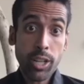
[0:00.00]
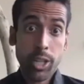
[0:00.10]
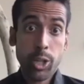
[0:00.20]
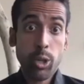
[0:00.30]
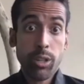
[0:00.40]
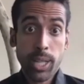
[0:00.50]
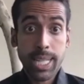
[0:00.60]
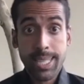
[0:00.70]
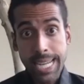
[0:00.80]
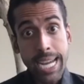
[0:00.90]
You do it to like
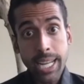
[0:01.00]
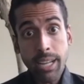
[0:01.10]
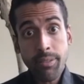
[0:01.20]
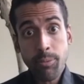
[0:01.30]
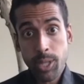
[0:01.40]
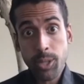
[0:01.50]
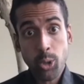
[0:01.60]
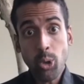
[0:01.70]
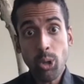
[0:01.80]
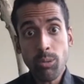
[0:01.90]
skydive, which is
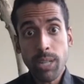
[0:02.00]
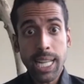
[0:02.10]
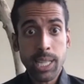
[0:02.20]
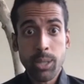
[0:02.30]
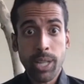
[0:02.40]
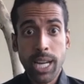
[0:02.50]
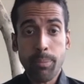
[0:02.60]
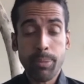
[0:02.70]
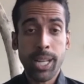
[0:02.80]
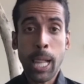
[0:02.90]
cool. Right? I like doing that,
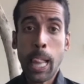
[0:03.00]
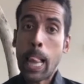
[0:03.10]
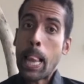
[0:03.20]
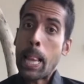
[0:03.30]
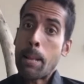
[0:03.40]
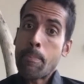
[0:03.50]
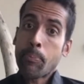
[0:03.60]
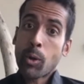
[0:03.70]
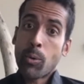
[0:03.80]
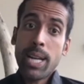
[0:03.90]
but
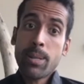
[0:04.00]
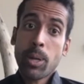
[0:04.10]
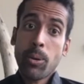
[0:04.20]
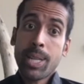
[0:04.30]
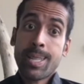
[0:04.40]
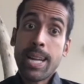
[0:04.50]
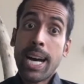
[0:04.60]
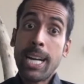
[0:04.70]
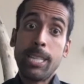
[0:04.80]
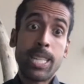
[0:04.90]
right. So it
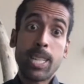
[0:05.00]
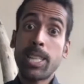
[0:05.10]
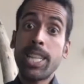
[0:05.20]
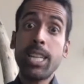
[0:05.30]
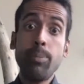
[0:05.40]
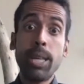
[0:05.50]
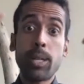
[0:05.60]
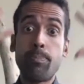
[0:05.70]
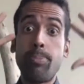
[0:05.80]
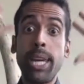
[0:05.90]
doesn't need to be this
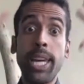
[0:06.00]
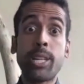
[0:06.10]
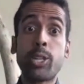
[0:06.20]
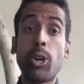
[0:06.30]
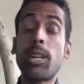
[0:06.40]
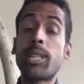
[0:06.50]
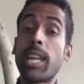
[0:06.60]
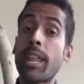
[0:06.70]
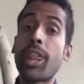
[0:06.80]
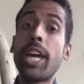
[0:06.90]
big
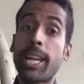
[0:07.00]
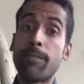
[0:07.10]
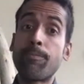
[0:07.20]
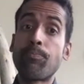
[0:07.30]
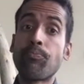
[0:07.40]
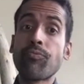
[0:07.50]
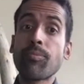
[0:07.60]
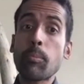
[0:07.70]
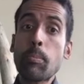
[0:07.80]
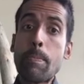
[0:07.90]
daunting thing.
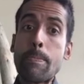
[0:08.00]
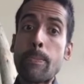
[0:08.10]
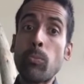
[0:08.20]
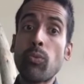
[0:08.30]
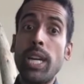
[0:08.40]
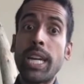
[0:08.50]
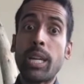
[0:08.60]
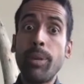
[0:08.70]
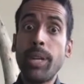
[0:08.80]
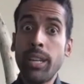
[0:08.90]
It could
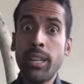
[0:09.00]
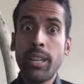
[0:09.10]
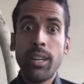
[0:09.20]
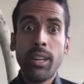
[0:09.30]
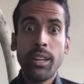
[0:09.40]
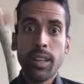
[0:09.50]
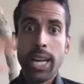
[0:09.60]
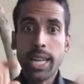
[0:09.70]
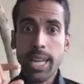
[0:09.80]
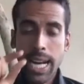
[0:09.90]
be
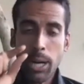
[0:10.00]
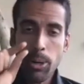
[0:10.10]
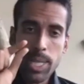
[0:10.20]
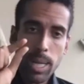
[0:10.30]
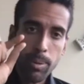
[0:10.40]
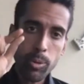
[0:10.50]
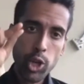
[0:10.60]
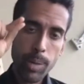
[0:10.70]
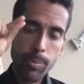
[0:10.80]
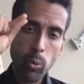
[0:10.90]
like, I always tell people, try
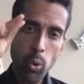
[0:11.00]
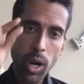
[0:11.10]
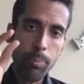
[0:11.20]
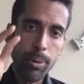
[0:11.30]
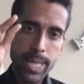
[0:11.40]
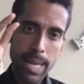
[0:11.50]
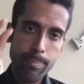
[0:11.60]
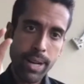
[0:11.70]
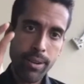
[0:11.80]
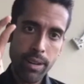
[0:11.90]
to be 1%
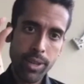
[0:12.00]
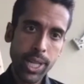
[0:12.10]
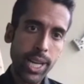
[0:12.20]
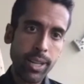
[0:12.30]
better every day.